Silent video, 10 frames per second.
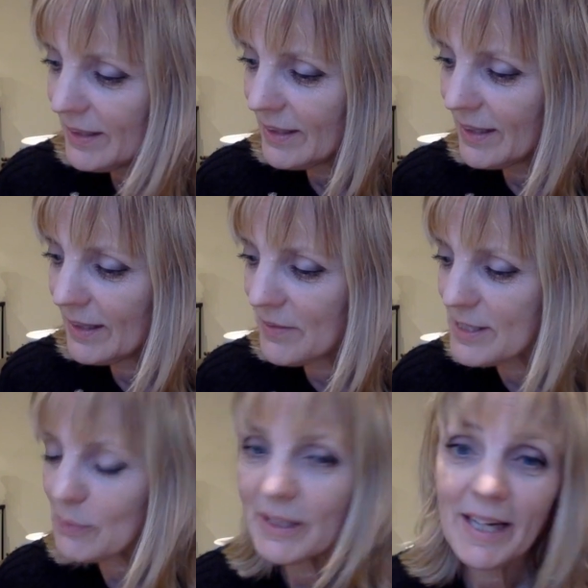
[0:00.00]
Uh,
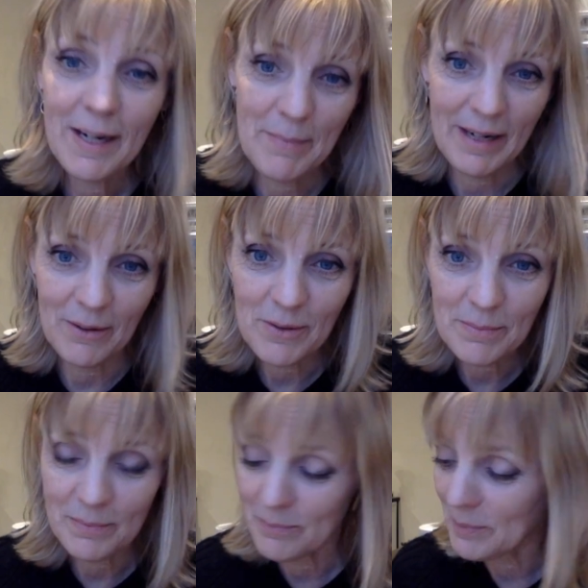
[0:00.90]
this one came
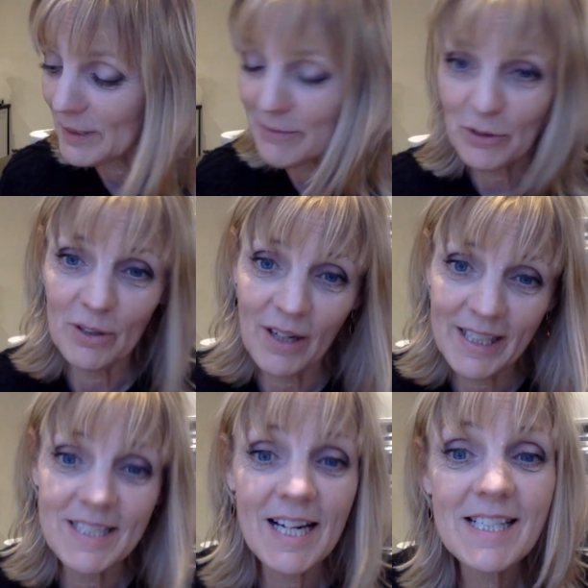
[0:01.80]
out, believe it or not,
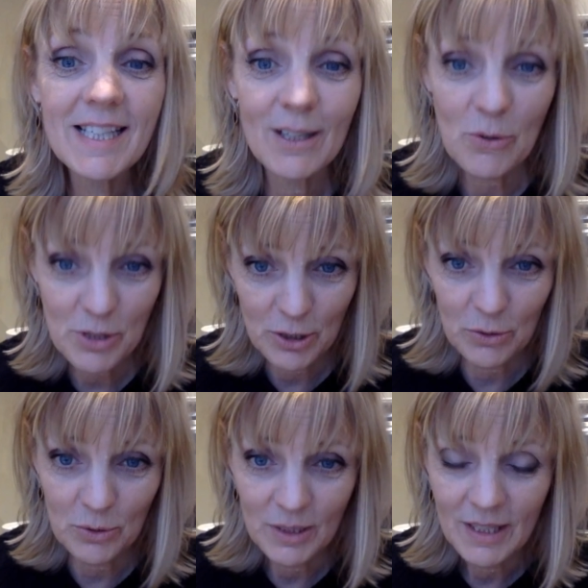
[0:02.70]
in
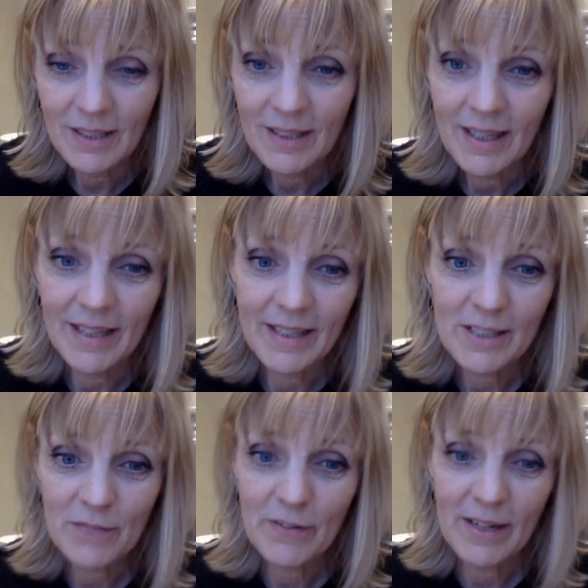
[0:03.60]
1902. And
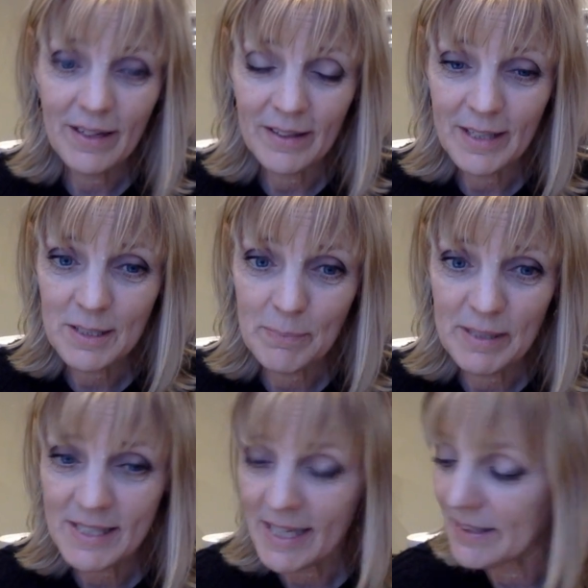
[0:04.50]
it's, uh, it's been
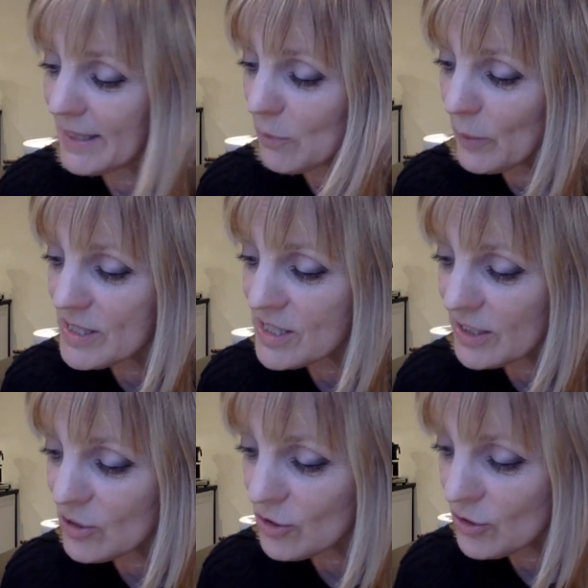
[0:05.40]
said that
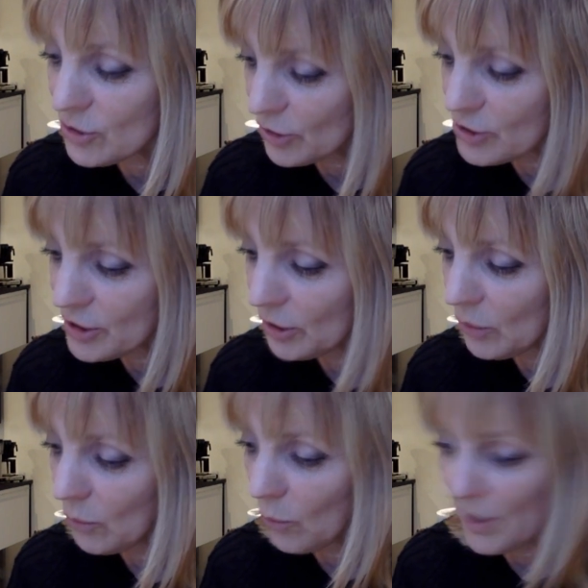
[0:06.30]
Winston Churchill
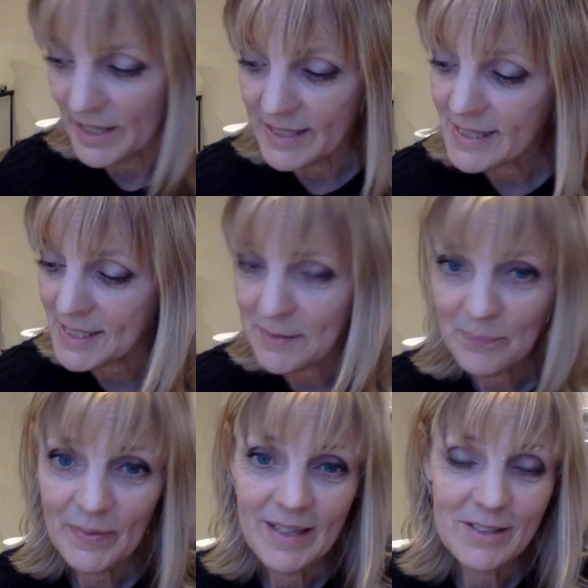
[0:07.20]
wore this
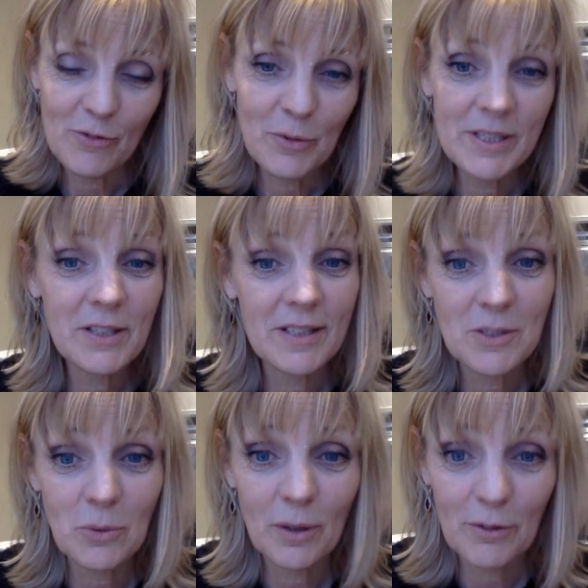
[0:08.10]
so if you're into
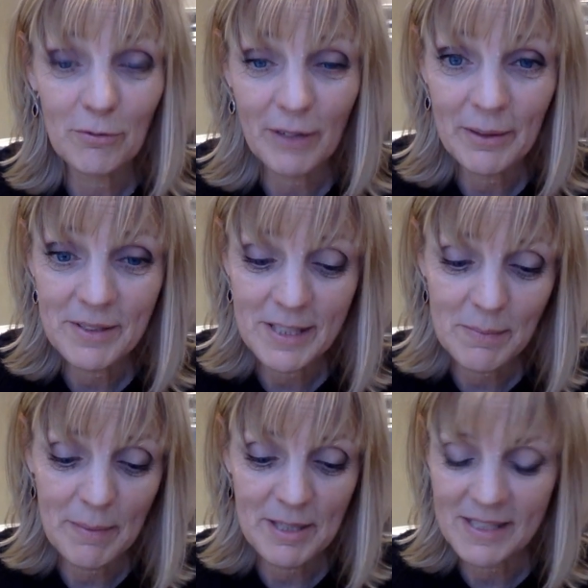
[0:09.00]
historical fragrances,
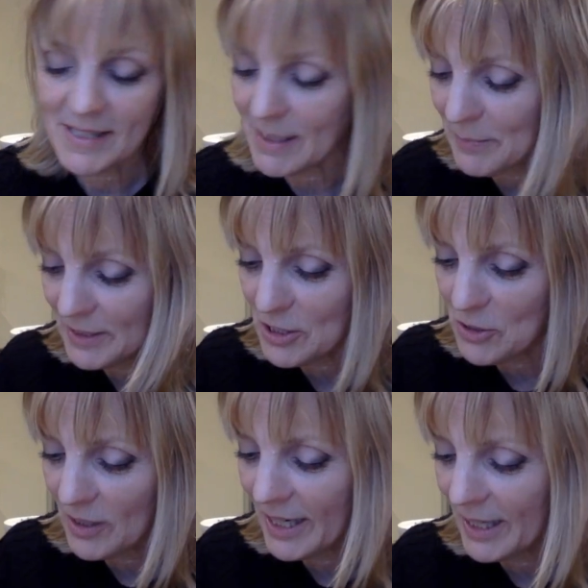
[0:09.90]
maybe this is something to
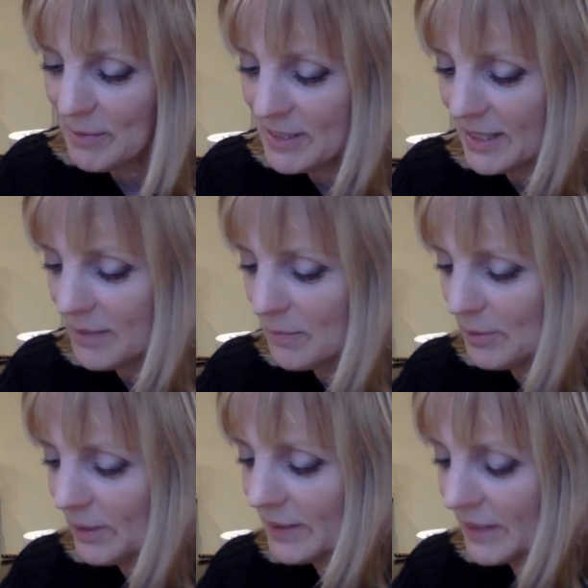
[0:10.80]
try. I'm just going to
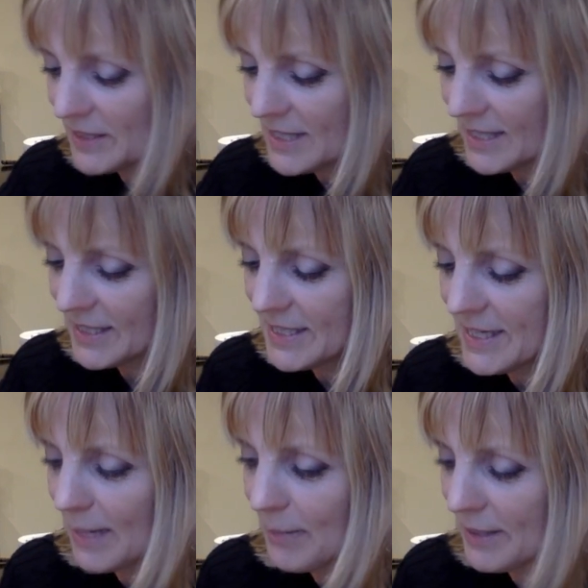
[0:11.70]
put a little tiny
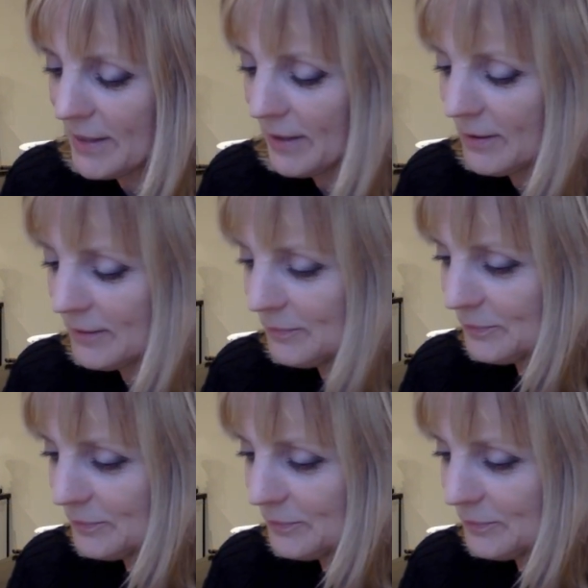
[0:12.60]
dab right there.